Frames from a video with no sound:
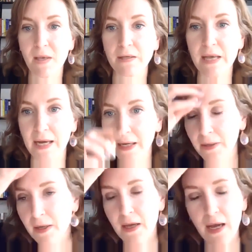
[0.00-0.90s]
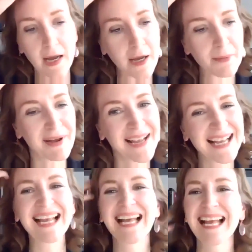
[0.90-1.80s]
Yeah.
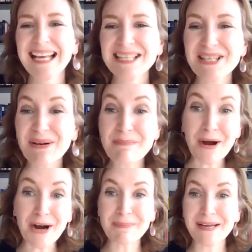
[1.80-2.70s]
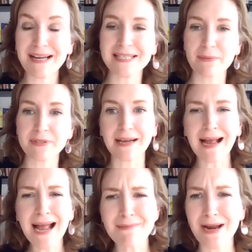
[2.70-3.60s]
So in part because I was like,
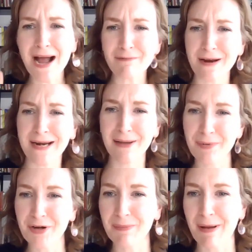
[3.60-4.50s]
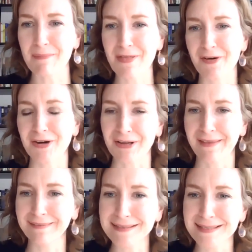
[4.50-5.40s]
I'm not writing a book about motherhood.
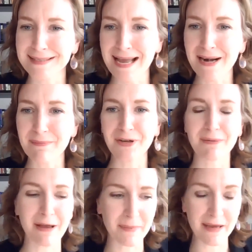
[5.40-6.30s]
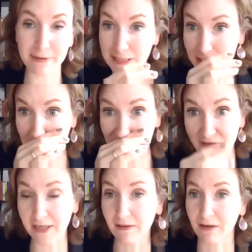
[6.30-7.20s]
Like this is not a book about babies. It took me a
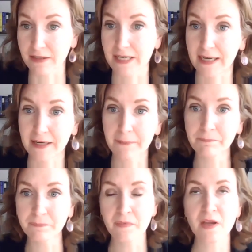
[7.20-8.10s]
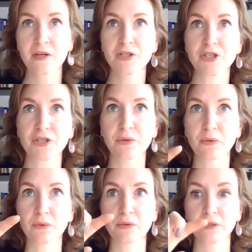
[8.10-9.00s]
very long time
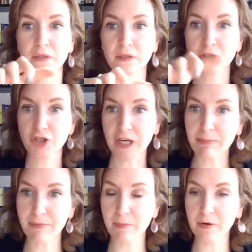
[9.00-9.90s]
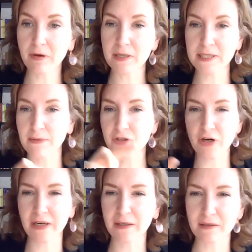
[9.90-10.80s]
to shape the book because I was
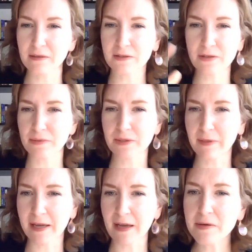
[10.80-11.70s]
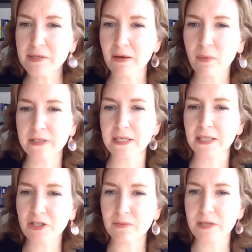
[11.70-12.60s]
trying to do something else. And then once I
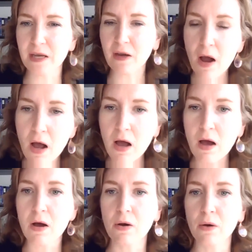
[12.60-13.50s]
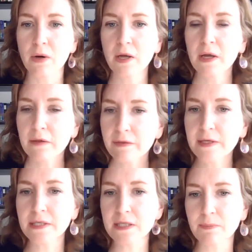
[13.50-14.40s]
just was like, oh,
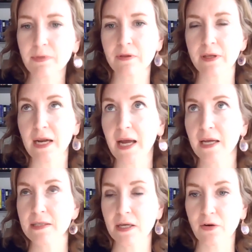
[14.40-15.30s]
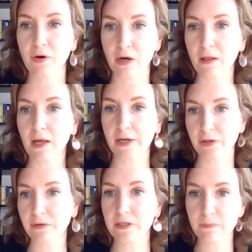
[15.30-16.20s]
this is a book that has a
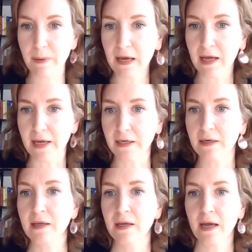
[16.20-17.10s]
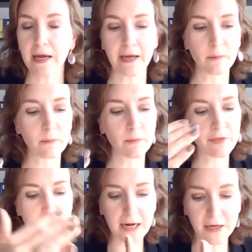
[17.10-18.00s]
chronological spine,
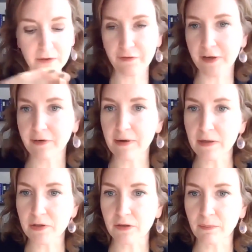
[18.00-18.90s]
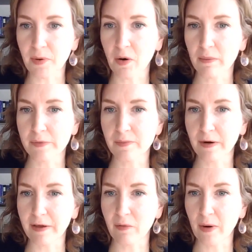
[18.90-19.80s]
then I could figure out certain poems where
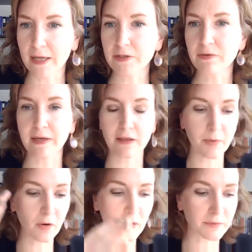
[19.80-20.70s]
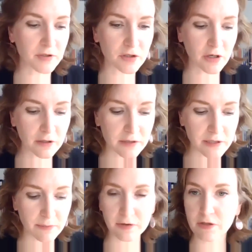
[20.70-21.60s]
they went. So like the
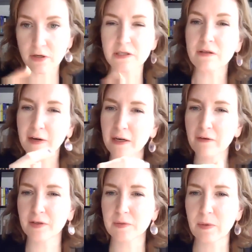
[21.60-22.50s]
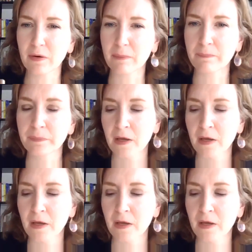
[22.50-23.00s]
book starts, the very first poem